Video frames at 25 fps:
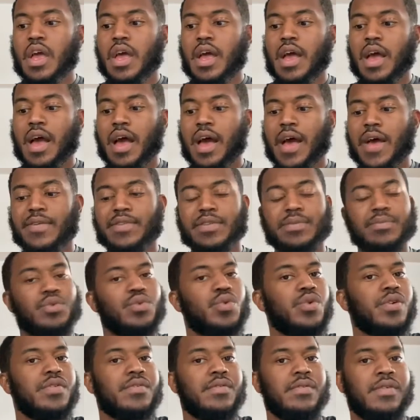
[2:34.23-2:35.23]
has some
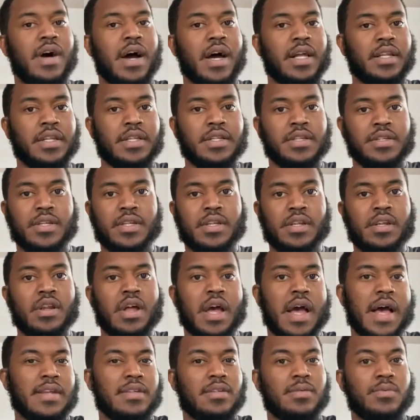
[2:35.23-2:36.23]
sort of violence in it,
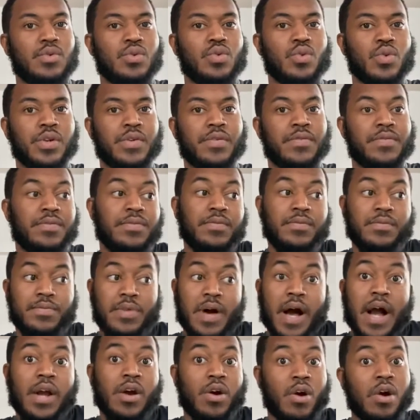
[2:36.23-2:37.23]
has some sort of
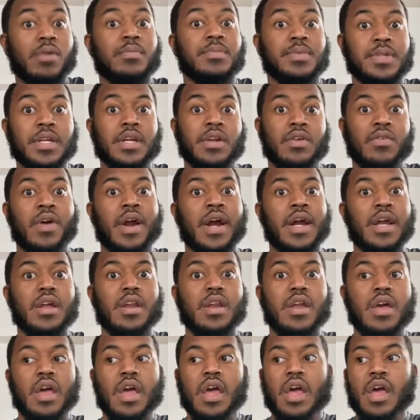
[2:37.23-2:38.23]
firearms in it, right?
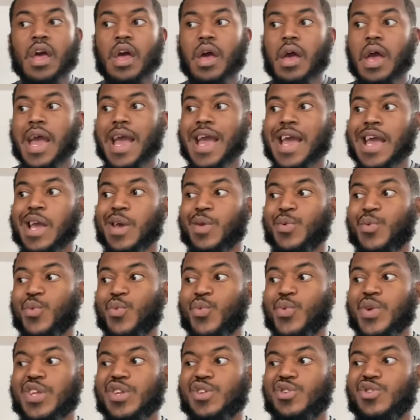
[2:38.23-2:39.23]
And
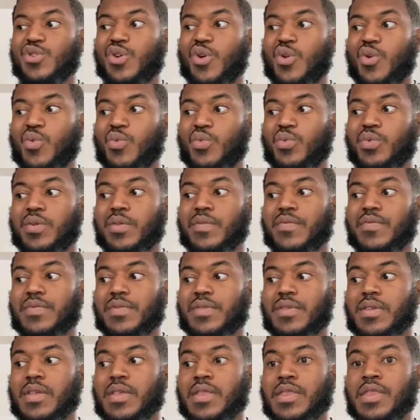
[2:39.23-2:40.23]
we don't
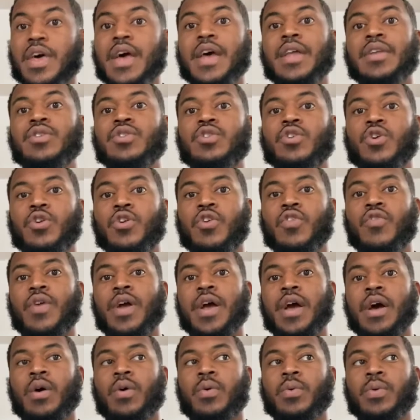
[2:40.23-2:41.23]
then turn
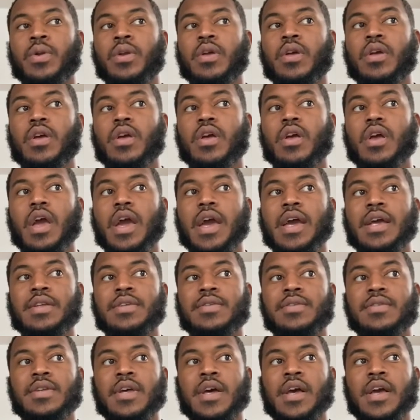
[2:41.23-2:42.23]
around and
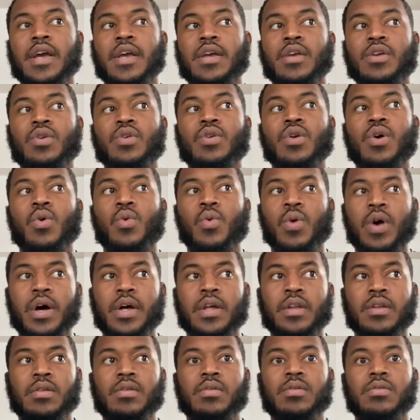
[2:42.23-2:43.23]
say, you know
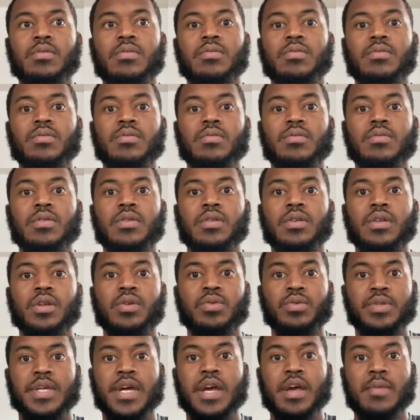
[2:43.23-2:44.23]
what,
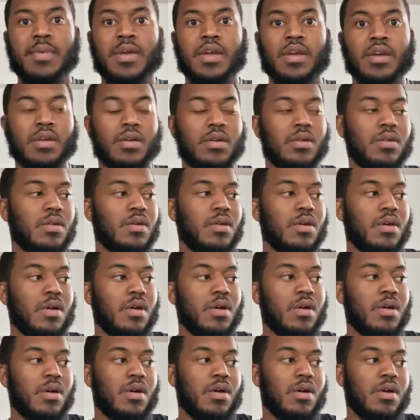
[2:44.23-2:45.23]
little Tammy,
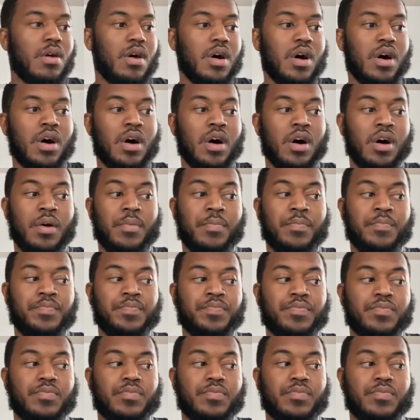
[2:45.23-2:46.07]
we